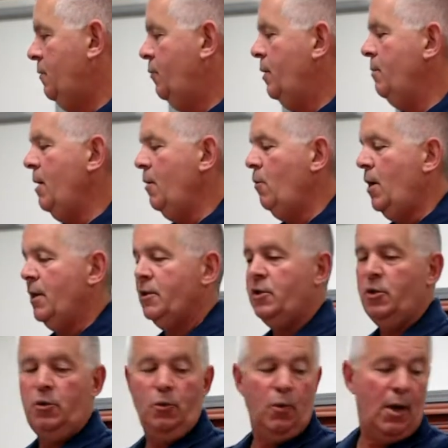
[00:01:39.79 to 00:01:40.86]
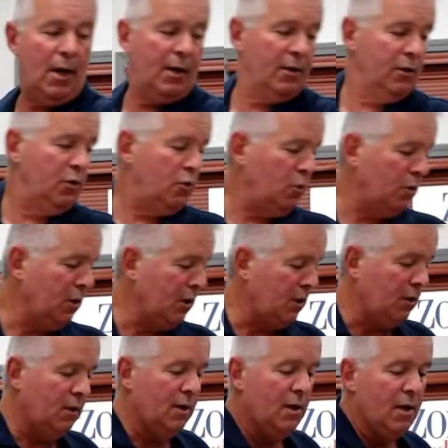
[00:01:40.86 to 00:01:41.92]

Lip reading: we may want to do a little